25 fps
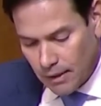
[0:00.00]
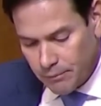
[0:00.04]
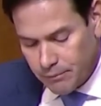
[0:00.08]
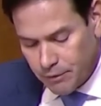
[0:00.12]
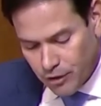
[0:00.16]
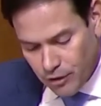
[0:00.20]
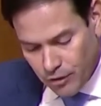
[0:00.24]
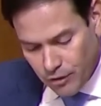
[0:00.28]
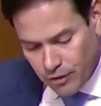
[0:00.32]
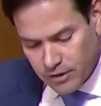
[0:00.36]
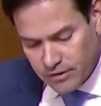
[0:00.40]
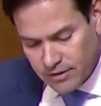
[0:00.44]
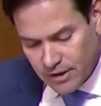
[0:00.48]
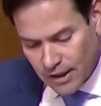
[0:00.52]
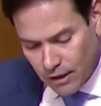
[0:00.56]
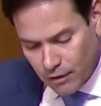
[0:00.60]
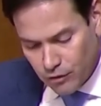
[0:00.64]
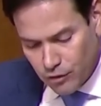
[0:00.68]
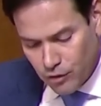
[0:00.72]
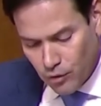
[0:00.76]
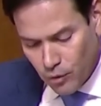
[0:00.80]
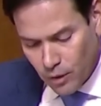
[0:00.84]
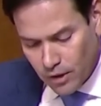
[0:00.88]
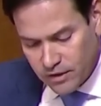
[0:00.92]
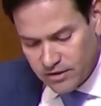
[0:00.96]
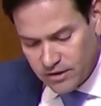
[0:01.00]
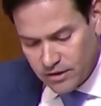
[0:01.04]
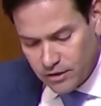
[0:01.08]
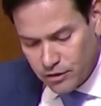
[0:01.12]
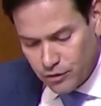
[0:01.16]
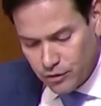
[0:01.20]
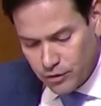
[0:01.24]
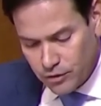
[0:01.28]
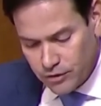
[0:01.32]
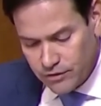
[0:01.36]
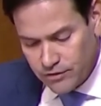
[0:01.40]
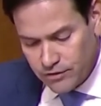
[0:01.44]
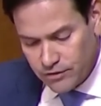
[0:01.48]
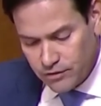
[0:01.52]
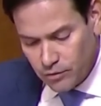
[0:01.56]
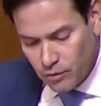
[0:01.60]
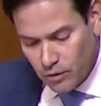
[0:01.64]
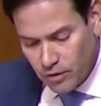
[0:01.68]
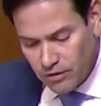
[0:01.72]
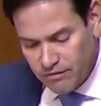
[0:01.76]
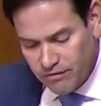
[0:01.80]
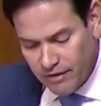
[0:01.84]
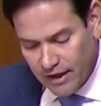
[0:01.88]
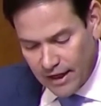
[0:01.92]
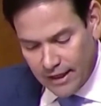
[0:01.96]
curious how U.S. interests
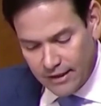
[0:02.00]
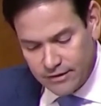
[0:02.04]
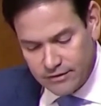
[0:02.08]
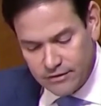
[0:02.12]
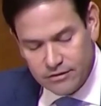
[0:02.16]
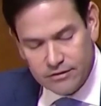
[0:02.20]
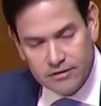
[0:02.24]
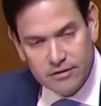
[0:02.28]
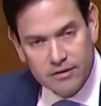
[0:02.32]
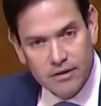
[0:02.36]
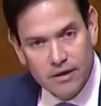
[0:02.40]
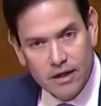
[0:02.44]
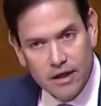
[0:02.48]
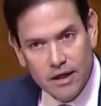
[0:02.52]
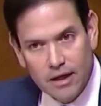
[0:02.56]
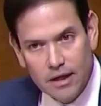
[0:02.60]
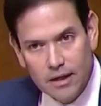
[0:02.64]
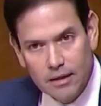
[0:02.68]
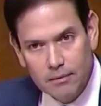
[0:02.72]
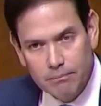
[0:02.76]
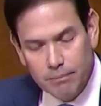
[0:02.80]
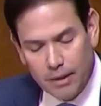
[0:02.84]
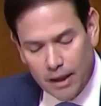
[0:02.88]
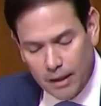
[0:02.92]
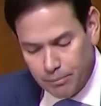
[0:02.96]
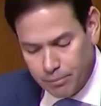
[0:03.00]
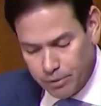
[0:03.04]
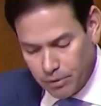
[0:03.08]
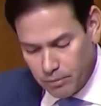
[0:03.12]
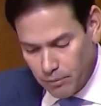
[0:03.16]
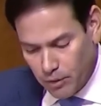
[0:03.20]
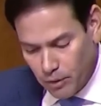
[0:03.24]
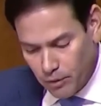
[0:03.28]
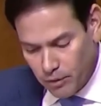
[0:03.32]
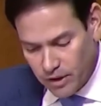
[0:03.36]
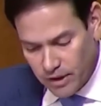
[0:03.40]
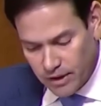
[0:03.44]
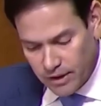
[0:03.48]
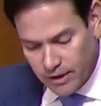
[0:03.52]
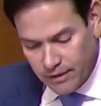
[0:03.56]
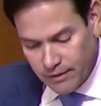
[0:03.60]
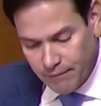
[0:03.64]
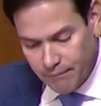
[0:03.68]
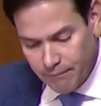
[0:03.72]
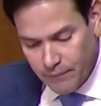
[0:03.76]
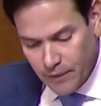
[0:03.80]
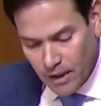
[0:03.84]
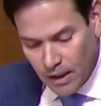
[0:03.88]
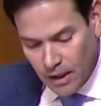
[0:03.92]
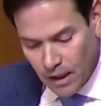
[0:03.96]
were advanced by
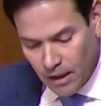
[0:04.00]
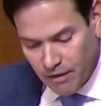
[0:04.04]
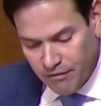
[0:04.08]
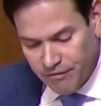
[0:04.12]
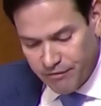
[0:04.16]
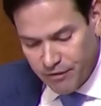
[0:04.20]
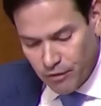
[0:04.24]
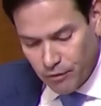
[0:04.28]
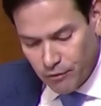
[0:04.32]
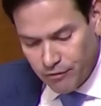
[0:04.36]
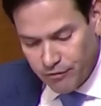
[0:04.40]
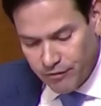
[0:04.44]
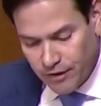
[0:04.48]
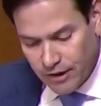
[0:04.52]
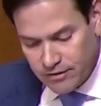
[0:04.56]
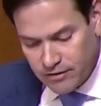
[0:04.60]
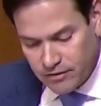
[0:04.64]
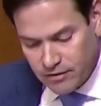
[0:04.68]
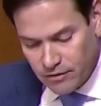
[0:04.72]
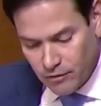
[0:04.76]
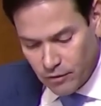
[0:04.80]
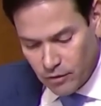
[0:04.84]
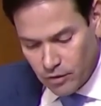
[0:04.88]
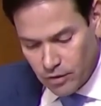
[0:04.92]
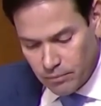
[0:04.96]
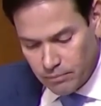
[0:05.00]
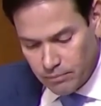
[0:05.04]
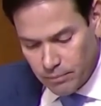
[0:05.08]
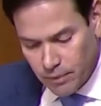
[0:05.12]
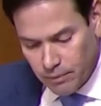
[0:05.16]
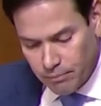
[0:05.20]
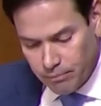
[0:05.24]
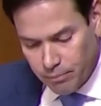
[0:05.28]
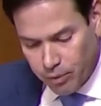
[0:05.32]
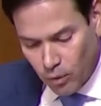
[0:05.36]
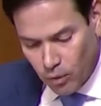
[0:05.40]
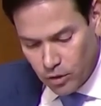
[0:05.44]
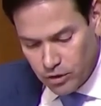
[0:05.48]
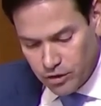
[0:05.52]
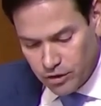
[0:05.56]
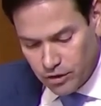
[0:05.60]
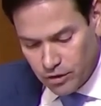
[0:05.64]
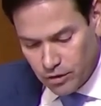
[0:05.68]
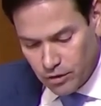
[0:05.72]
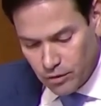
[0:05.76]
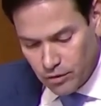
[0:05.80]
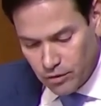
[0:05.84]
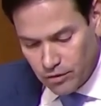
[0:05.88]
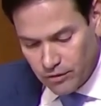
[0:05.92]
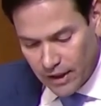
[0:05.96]
promoting a film festival in
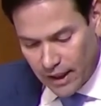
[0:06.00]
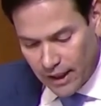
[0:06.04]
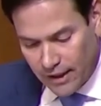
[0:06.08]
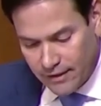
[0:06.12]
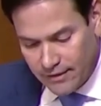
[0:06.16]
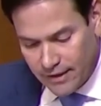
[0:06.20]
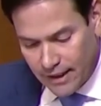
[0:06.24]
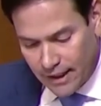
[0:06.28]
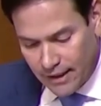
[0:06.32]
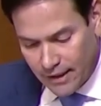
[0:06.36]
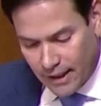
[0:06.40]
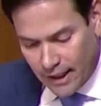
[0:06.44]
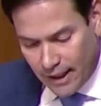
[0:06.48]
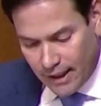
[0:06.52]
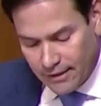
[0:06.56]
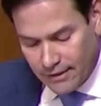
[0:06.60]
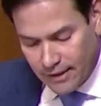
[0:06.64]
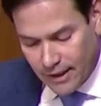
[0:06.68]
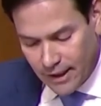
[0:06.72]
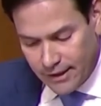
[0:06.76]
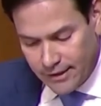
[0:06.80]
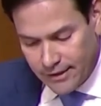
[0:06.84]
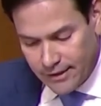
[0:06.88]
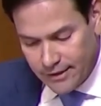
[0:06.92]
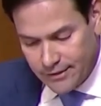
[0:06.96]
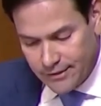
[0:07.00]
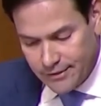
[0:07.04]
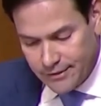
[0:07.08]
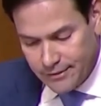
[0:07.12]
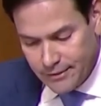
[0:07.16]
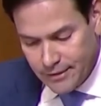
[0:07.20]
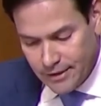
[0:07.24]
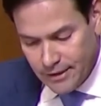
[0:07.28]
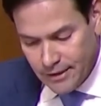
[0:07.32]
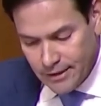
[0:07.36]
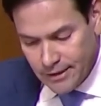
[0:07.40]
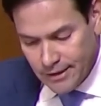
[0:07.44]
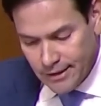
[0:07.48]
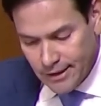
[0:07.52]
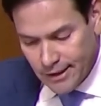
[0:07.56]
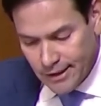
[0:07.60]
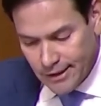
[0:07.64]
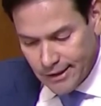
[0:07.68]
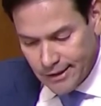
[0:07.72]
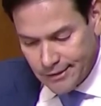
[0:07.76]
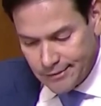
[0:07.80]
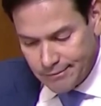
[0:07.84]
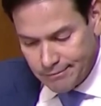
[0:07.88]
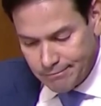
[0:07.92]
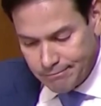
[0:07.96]
Portugal that highlighted
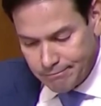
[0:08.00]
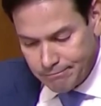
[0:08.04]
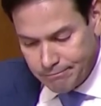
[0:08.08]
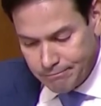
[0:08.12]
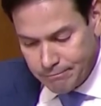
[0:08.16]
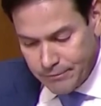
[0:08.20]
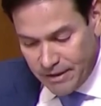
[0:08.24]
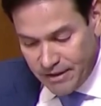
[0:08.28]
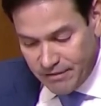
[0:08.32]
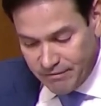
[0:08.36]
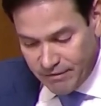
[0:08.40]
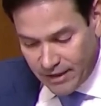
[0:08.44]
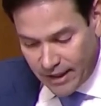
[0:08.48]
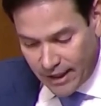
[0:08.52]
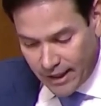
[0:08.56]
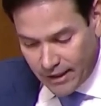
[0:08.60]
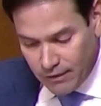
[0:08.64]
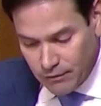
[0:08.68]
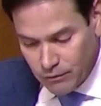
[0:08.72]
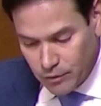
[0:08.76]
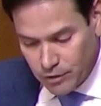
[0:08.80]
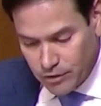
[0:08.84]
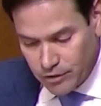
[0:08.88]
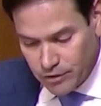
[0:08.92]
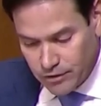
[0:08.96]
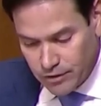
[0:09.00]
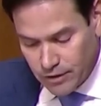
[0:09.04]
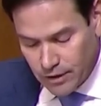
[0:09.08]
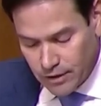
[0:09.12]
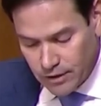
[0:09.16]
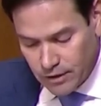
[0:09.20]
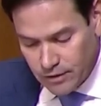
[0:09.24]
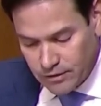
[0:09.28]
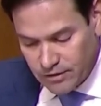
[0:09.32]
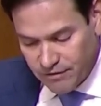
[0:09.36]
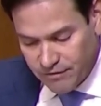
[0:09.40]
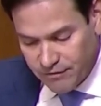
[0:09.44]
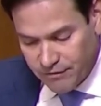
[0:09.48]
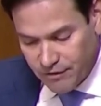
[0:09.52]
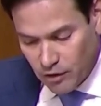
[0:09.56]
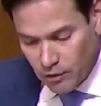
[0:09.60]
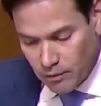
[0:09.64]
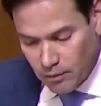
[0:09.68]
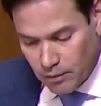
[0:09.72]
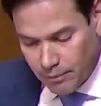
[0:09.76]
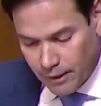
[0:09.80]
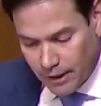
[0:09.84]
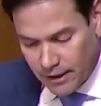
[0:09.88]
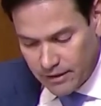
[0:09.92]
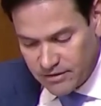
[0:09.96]
Minban, which is a film
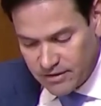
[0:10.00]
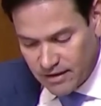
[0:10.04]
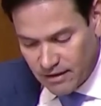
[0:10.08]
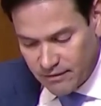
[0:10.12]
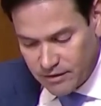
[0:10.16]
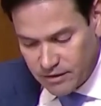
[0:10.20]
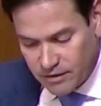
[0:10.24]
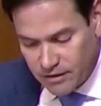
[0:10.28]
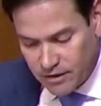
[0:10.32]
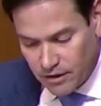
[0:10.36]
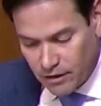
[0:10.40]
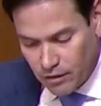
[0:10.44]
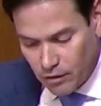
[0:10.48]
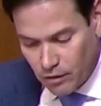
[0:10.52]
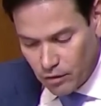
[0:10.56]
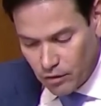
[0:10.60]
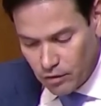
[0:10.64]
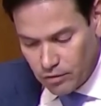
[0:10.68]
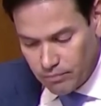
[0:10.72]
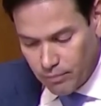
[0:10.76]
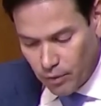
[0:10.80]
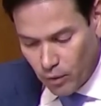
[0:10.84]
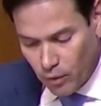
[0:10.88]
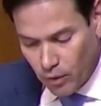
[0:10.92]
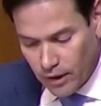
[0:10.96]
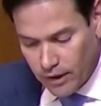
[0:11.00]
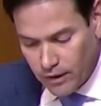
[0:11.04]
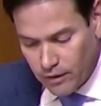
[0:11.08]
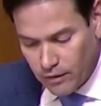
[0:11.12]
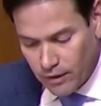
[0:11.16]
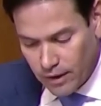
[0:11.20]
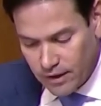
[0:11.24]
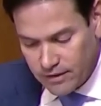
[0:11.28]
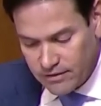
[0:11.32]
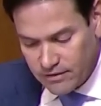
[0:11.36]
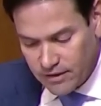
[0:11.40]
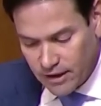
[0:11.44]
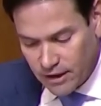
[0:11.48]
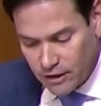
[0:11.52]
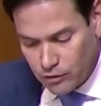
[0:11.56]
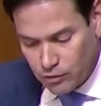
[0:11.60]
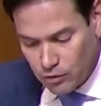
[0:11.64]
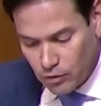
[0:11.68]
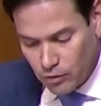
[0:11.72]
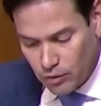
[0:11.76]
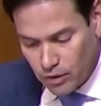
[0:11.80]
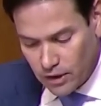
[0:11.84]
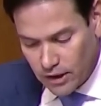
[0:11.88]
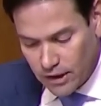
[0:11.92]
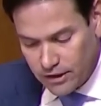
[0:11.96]
about a 17-year-old boy who has
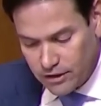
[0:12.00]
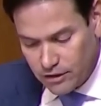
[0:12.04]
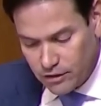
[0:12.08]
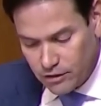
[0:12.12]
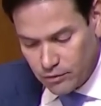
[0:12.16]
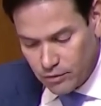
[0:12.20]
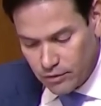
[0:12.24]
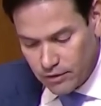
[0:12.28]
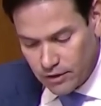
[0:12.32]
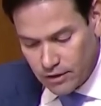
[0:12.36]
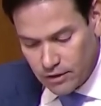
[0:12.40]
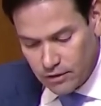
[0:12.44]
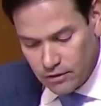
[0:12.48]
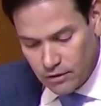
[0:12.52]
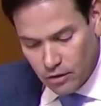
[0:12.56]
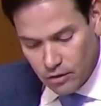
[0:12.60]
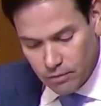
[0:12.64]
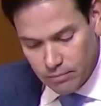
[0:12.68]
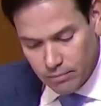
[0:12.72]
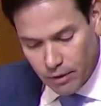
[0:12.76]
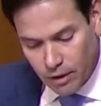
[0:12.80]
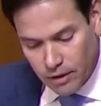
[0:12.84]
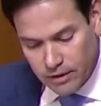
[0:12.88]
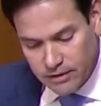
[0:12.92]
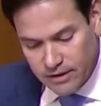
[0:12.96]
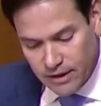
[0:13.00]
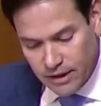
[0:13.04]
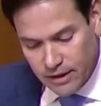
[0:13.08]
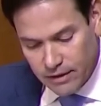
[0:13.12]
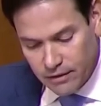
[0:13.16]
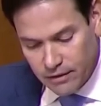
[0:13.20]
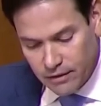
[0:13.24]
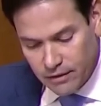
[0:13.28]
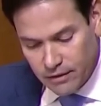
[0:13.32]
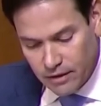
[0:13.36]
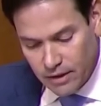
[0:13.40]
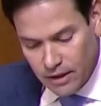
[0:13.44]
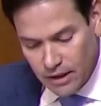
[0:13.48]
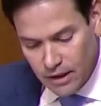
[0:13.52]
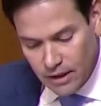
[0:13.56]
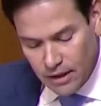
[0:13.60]
sexual relations with an adult bartender,